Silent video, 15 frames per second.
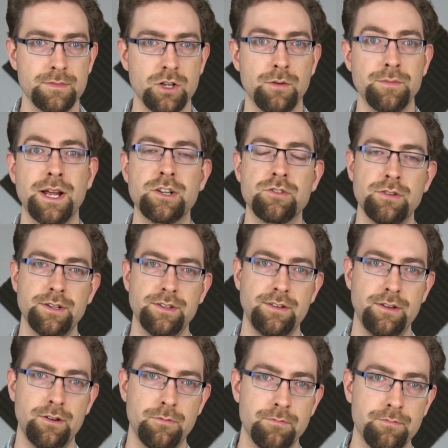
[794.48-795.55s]
come naturally to
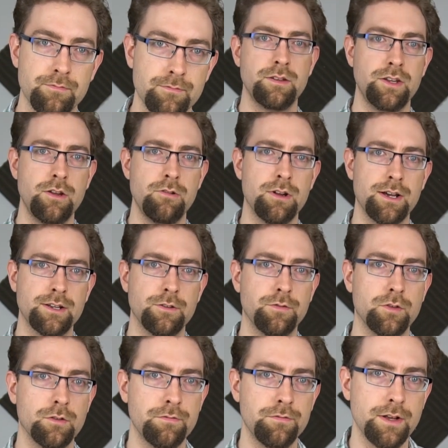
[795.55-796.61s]
you? Do you like to
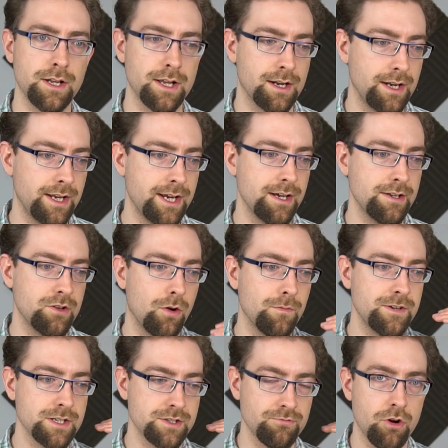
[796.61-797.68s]
fulfill a clear and
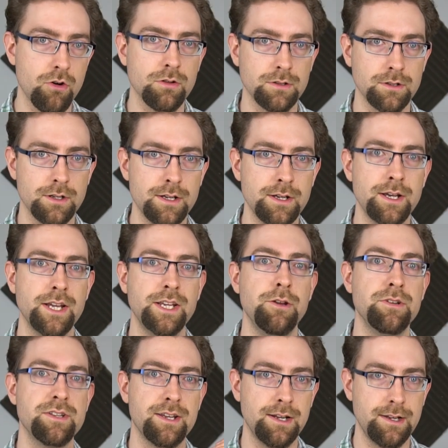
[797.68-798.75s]
obvious role, a
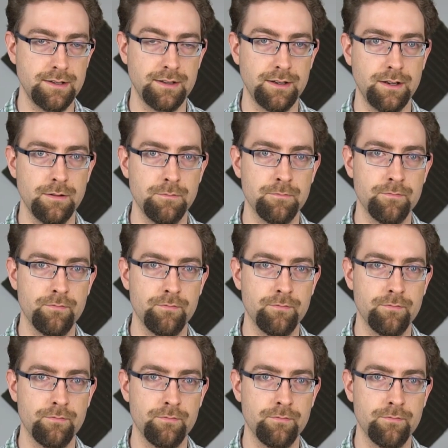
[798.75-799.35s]
utility,